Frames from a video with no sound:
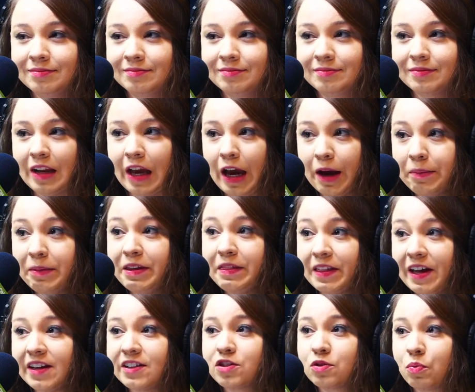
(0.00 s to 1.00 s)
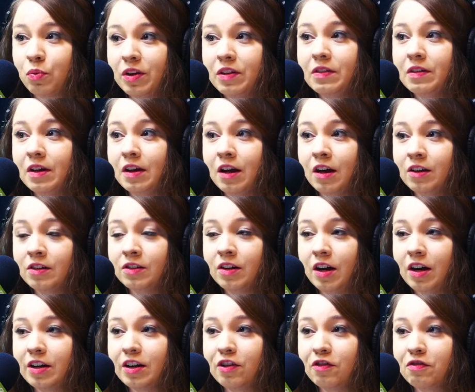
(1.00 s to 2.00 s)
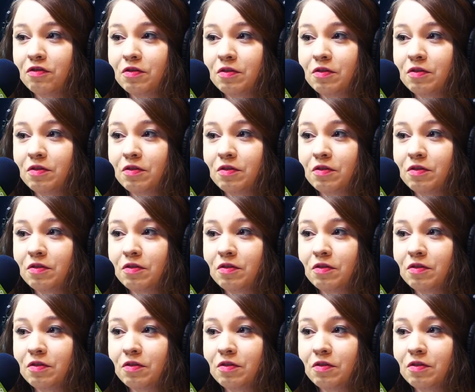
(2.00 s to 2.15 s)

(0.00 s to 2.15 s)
I mean, that's when a lot of